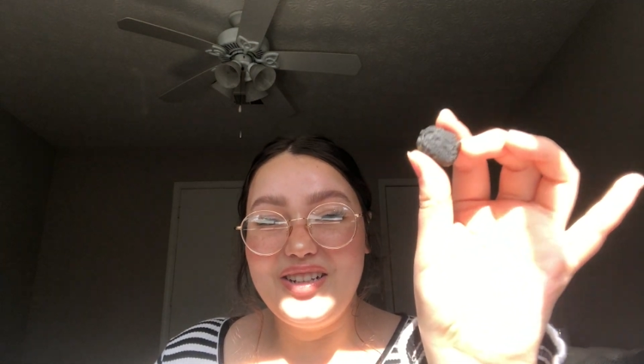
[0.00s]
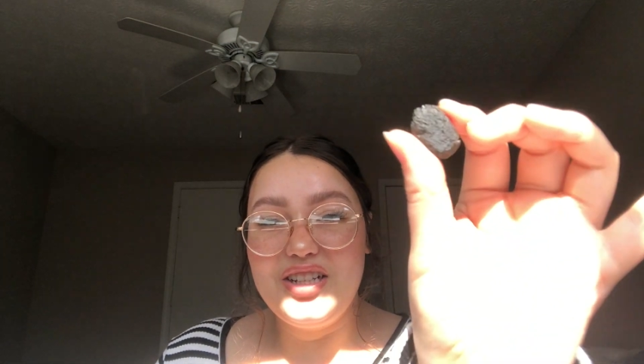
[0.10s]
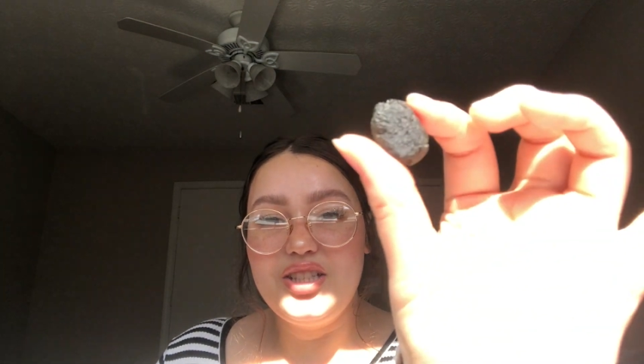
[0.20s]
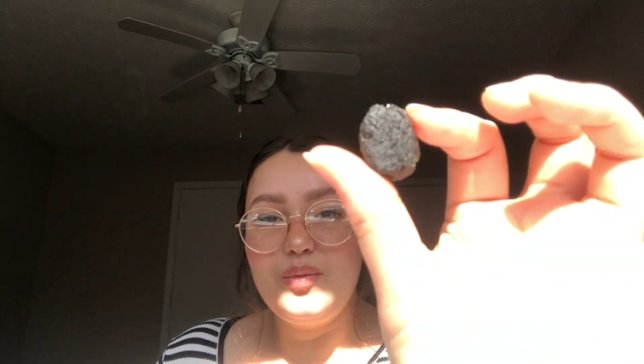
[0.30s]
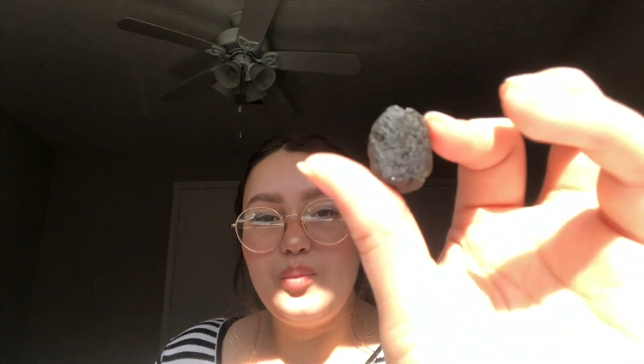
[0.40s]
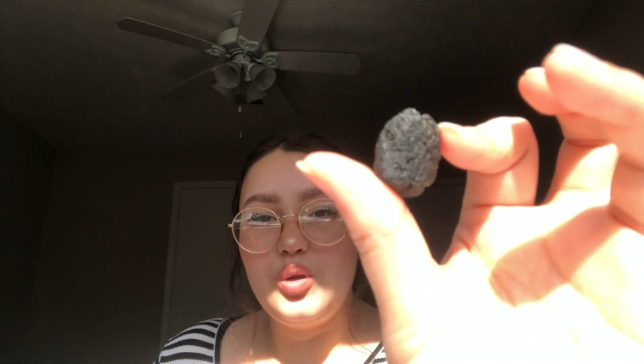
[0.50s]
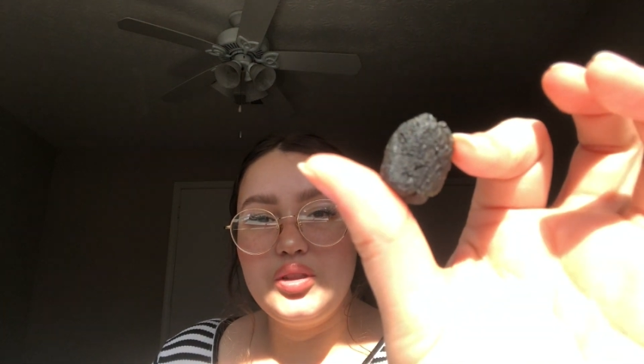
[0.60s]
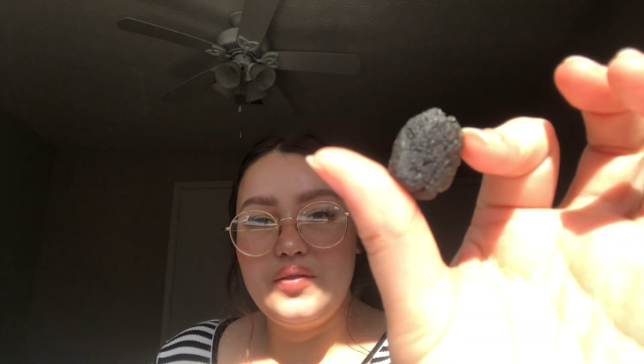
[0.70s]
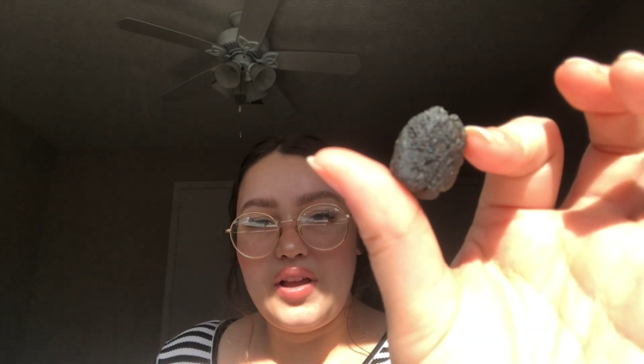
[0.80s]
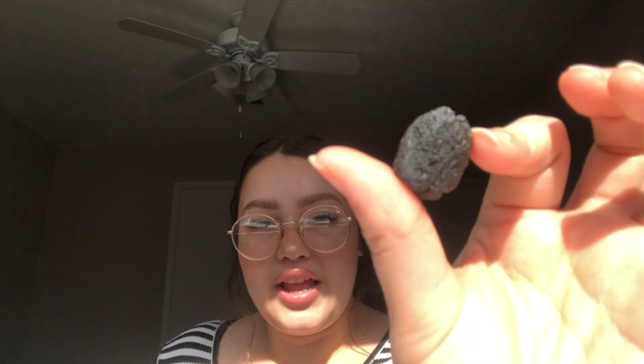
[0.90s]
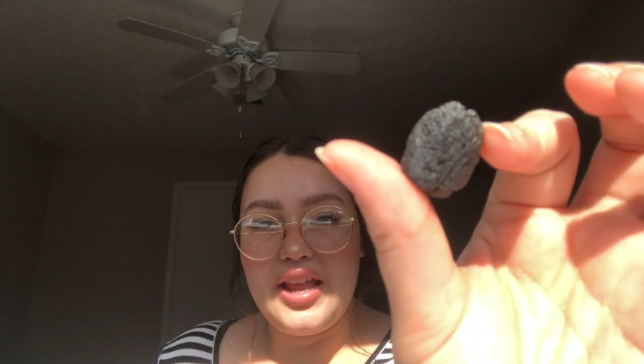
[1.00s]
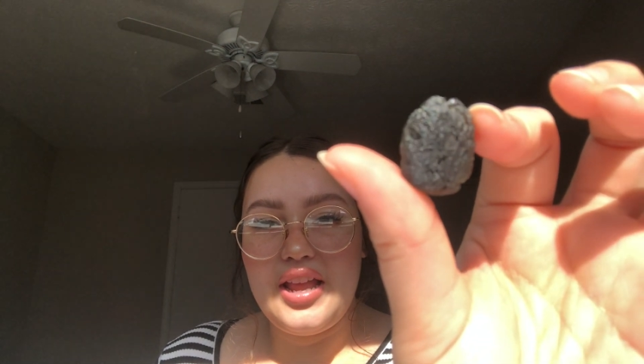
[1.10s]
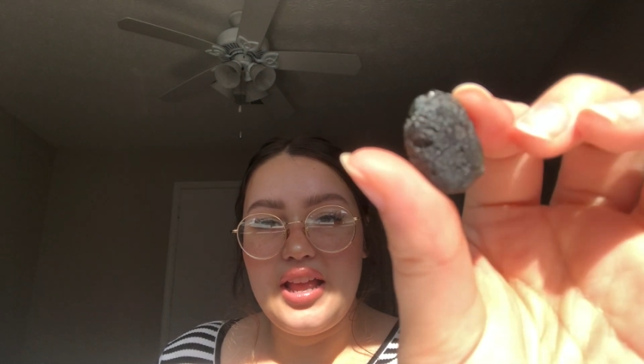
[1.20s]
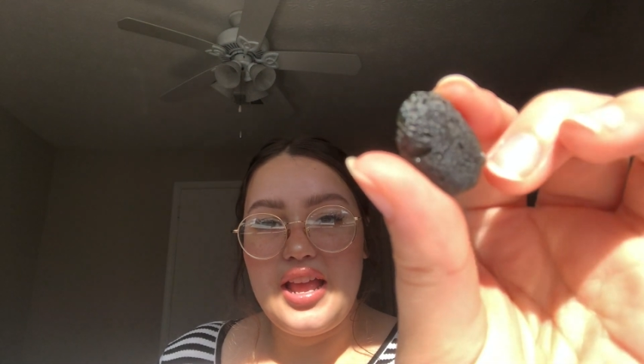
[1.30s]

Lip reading: It's a moldavite.